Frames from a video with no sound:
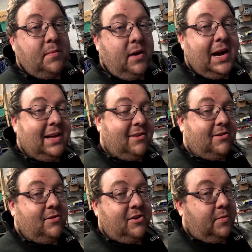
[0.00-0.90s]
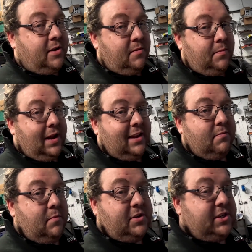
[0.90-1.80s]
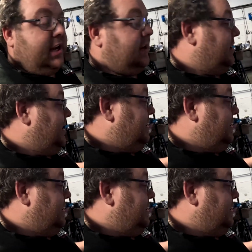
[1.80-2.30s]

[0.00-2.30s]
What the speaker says: but I had to source my own plasma machine.